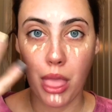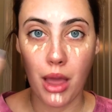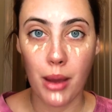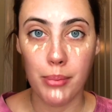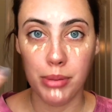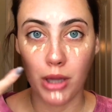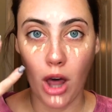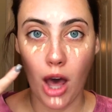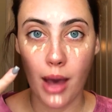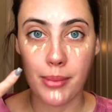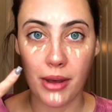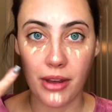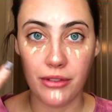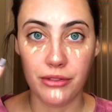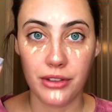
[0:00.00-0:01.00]
blob
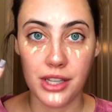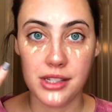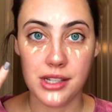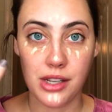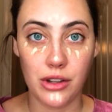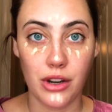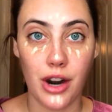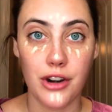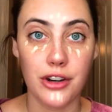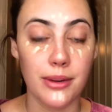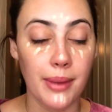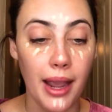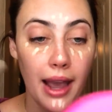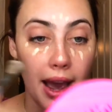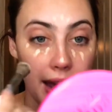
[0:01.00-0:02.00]
of concealer under my
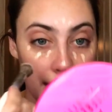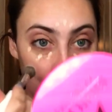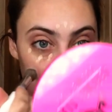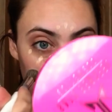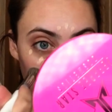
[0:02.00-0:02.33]
eyes.